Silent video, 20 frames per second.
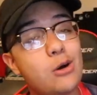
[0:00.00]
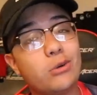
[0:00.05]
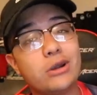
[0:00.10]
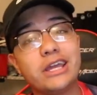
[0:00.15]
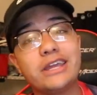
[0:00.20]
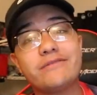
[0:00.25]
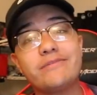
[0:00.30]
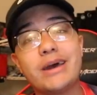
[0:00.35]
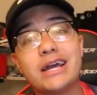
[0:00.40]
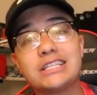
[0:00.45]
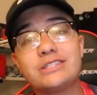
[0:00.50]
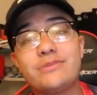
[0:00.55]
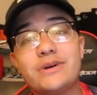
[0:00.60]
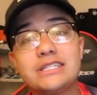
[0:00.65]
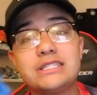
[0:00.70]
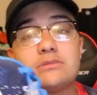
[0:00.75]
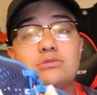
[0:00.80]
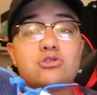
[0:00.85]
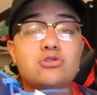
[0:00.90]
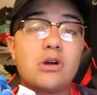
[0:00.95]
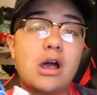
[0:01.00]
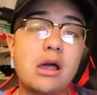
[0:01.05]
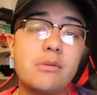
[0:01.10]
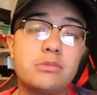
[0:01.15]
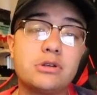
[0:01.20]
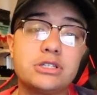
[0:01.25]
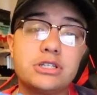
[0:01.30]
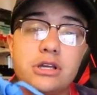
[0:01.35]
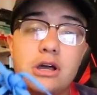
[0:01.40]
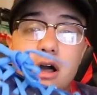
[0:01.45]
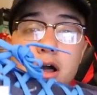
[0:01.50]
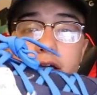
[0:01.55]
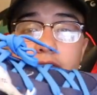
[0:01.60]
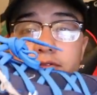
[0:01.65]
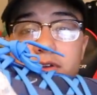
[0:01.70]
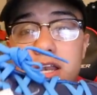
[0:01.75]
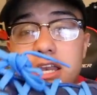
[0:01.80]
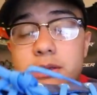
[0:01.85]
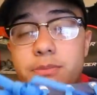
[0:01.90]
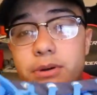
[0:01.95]
I want to give back to my subscribers, y'all.
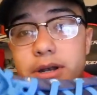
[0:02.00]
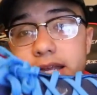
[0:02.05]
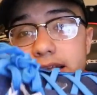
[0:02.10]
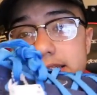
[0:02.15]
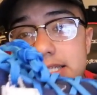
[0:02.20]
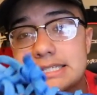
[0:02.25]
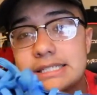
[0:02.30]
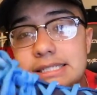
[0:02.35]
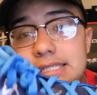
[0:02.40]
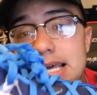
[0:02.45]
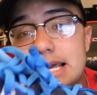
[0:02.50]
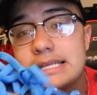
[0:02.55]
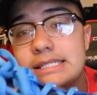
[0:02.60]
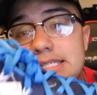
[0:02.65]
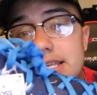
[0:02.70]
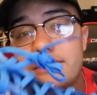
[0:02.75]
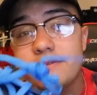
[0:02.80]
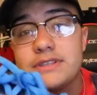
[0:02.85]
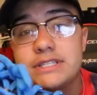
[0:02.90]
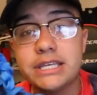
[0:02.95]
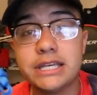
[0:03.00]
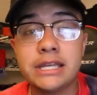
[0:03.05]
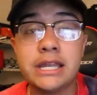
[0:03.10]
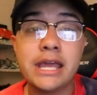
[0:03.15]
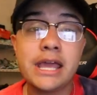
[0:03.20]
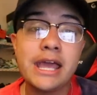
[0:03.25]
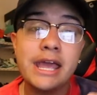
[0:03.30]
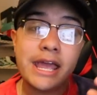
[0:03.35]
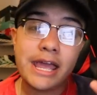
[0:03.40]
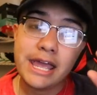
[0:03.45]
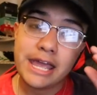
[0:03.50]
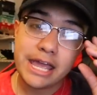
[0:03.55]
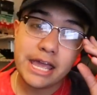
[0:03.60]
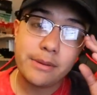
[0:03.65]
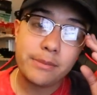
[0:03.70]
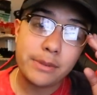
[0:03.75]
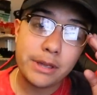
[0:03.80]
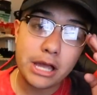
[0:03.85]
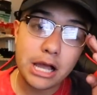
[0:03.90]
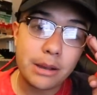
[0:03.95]
If anybody is a size 17,
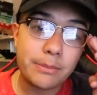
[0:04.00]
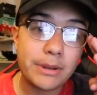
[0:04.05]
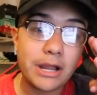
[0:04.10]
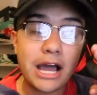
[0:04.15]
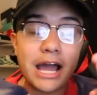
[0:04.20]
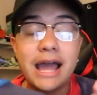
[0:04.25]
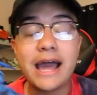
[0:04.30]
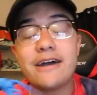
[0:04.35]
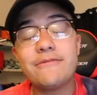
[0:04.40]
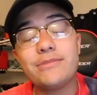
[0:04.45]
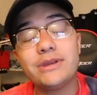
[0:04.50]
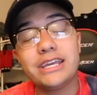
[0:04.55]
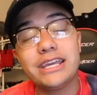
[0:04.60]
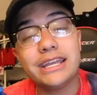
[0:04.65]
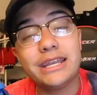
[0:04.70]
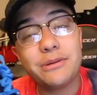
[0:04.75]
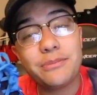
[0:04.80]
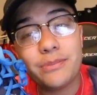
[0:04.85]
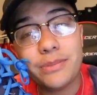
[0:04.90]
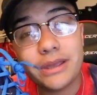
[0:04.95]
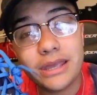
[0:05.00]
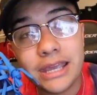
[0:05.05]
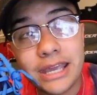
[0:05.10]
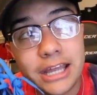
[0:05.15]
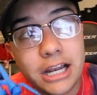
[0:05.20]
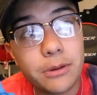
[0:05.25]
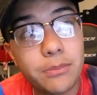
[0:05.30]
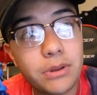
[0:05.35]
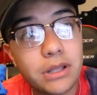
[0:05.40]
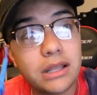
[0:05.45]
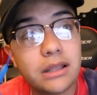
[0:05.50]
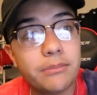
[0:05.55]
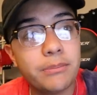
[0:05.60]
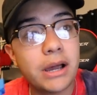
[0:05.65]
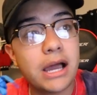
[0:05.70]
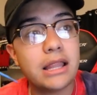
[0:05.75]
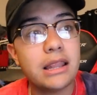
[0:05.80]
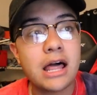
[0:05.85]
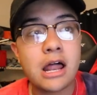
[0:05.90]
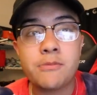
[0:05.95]
hit me up. Now I have been getting hit up
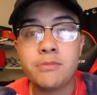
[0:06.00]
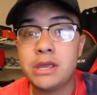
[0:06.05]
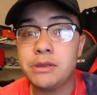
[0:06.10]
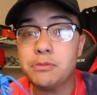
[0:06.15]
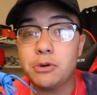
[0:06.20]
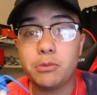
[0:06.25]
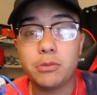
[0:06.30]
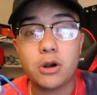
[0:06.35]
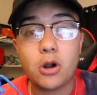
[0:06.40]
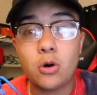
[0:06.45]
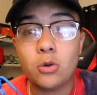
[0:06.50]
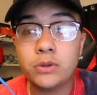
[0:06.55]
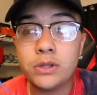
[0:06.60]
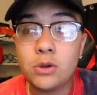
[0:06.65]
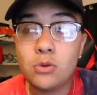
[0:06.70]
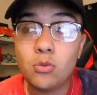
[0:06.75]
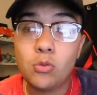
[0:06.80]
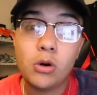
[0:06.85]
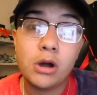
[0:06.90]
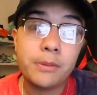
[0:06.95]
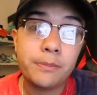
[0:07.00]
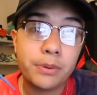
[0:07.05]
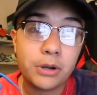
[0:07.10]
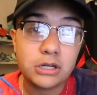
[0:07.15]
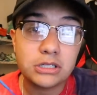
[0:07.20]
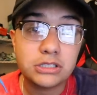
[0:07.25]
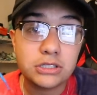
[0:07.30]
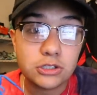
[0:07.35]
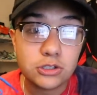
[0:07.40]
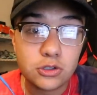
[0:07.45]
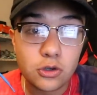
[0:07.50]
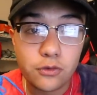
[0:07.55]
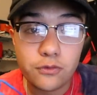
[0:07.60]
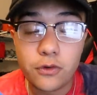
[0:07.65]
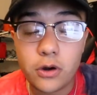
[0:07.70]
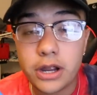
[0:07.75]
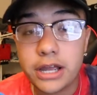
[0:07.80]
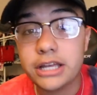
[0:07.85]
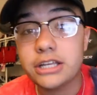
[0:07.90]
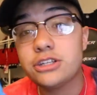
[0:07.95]
by a lot of people, but only one person so
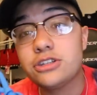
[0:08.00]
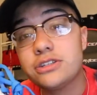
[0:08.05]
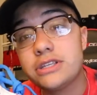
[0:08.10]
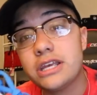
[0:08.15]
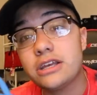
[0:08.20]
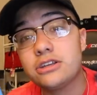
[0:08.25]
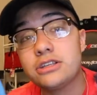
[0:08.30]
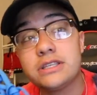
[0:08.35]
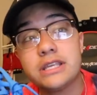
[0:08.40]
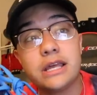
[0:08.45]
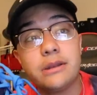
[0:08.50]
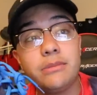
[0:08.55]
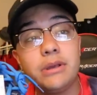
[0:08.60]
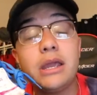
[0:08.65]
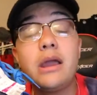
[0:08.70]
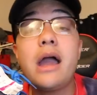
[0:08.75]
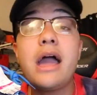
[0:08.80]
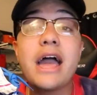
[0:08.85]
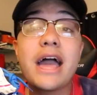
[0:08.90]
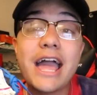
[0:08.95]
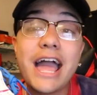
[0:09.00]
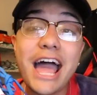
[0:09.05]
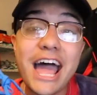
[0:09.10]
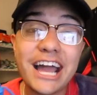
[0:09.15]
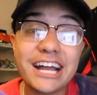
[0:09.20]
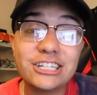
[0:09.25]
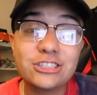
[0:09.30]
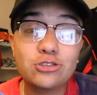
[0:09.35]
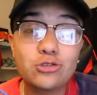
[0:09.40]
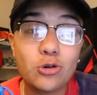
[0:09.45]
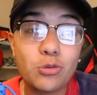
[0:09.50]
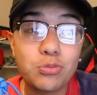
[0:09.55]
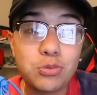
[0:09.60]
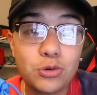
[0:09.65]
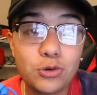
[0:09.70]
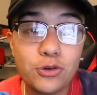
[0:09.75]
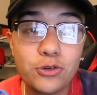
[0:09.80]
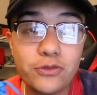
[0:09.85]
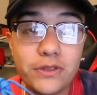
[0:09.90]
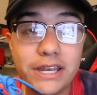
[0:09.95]
far has sent me actual
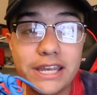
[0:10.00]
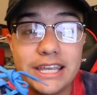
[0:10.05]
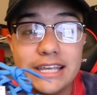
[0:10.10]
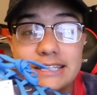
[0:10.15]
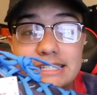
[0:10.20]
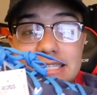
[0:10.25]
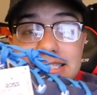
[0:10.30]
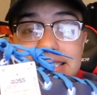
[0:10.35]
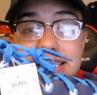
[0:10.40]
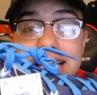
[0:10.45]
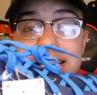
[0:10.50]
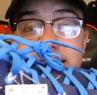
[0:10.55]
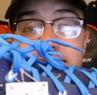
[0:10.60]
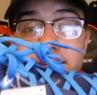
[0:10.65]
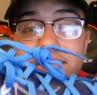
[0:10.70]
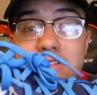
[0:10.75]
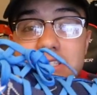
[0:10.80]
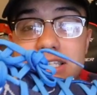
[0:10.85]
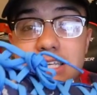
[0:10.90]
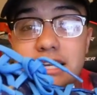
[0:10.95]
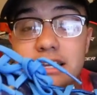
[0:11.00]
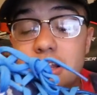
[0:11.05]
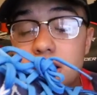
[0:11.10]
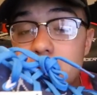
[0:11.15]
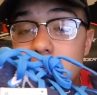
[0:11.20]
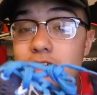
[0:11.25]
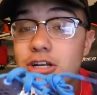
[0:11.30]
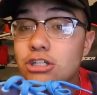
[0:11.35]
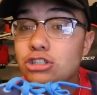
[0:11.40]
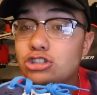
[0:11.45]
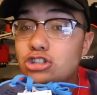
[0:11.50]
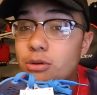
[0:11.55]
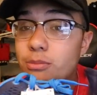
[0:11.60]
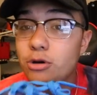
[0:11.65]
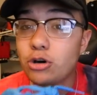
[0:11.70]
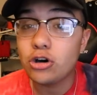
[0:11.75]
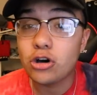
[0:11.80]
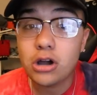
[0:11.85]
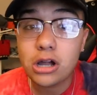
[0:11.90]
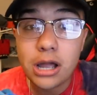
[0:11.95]
proof that he is a size 17. So I'm
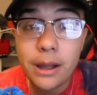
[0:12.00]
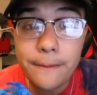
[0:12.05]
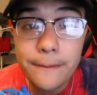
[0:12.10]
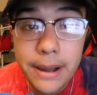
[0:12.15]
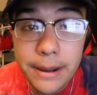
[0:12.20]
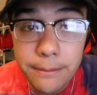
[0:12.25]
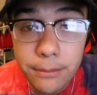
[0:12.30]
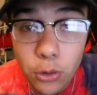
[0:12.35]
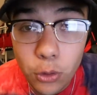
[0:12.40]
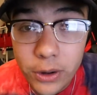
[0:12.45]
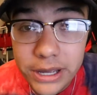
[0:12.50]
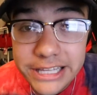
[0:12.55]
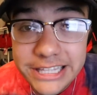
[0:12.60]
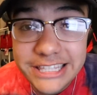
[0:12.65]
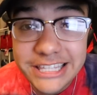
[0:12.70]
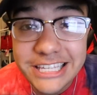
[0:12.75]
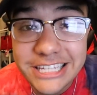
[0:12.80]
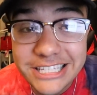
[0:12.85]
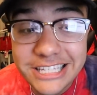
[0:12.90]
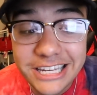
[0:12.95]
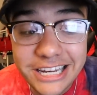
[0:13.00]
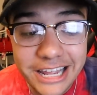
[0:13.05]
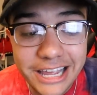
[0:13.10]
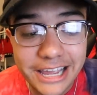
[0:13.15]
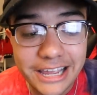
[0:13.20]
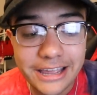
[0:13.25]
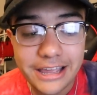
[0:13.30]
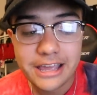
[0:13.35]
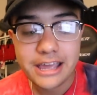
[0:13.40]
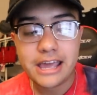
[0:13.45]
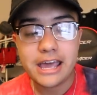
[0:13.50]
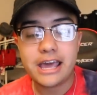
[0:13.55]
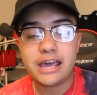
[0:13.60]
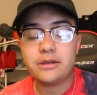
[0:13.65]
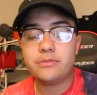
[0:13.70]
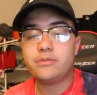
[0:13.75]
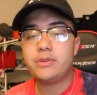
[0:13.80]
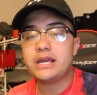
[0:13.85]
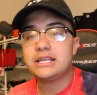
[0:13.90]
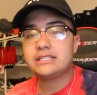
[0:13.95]
gonna hook up my boy today.
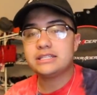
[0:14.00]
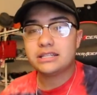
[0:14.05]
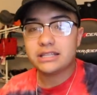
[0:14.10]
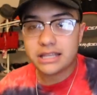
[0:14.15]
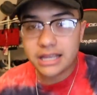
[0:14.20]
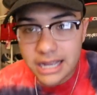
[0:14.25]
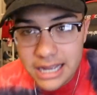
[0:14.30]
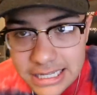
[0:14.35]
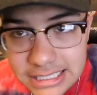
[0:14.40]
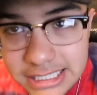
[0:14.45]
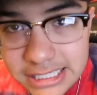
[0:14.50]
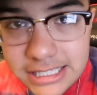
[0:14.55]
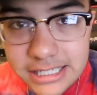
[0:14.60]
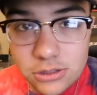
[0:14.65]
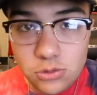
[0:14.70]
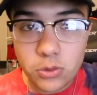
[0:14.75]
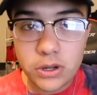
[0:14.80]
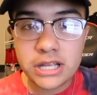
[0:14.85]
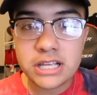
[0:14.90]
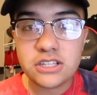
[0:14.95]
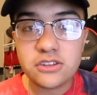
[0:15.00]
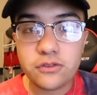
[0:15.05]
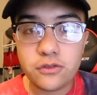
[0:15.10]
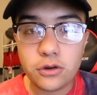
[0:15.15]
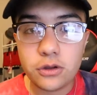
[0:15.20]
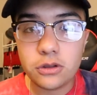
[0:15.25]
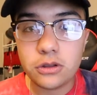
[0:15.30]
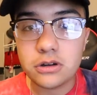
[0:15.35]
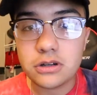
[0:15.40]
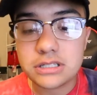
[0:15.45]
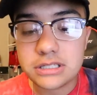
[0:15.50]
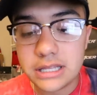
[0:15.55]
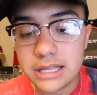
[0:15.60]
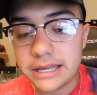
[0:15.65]
And basically guys, this is what his foot looks